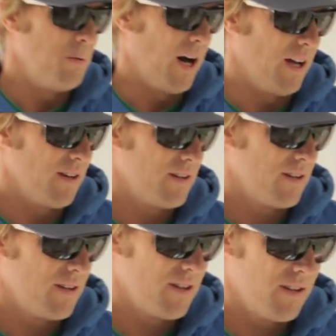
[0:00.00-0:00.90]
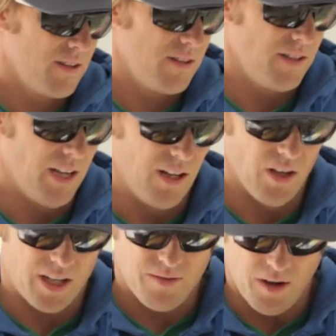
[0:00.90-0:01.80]
but
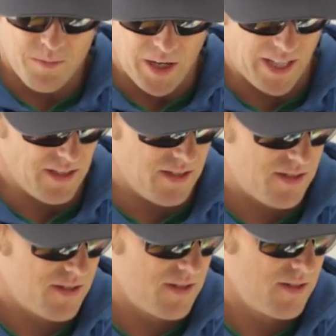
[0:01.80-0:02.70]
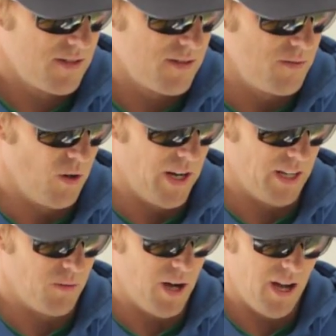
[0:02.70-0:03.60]
like if I break this
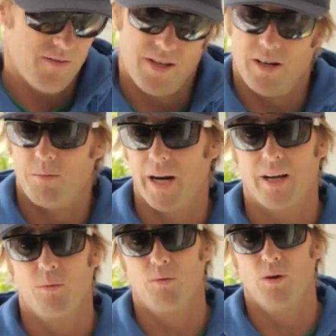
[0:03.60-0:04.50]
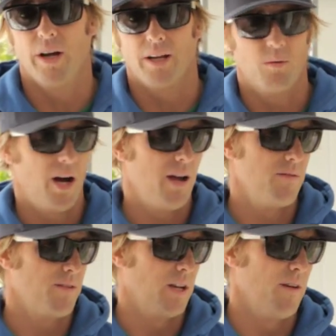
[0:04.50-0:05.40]
riding a wave, then I break it riding a
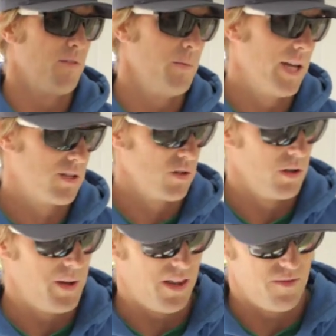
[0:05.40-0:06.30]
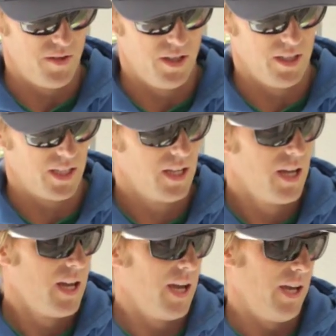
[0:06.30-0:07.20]
wave. For me, it's all about the feeling,
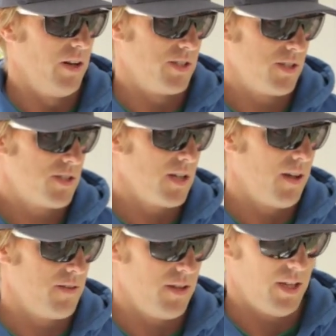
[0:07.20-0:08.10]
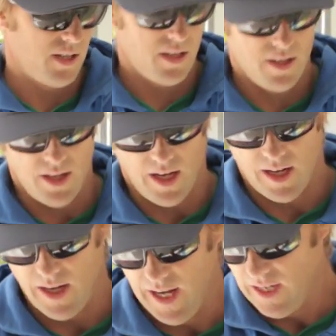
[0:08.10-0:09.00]
and I just don't think
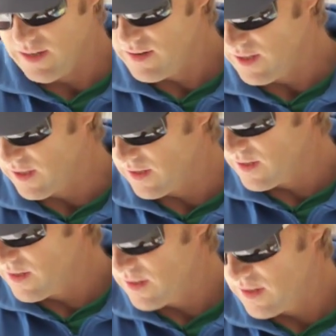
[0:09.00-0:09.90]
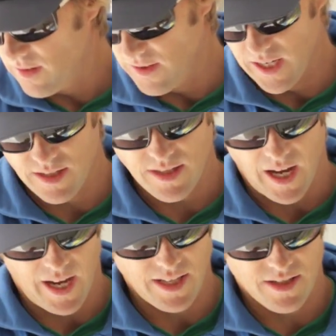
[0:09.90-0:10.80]
anything these
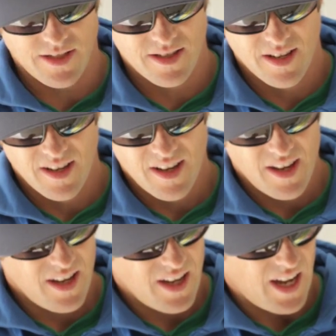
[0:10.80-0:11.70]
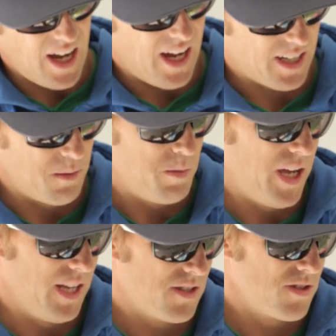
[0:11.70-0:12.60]
days
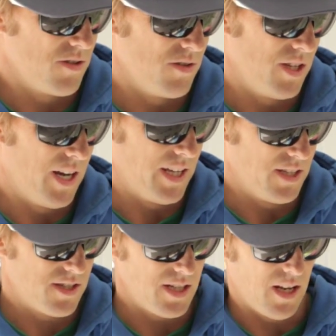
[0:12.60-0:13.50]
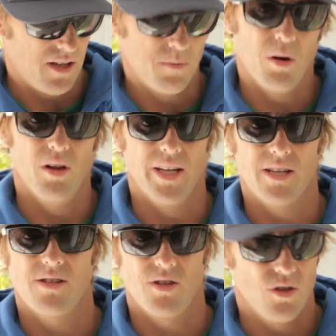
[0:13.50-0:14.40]
compares to your standard
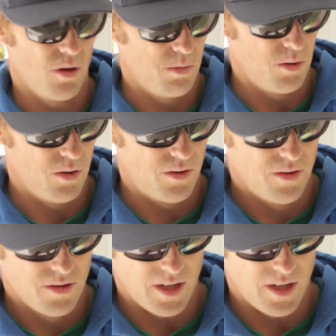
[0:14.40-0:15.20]
polyester shortboard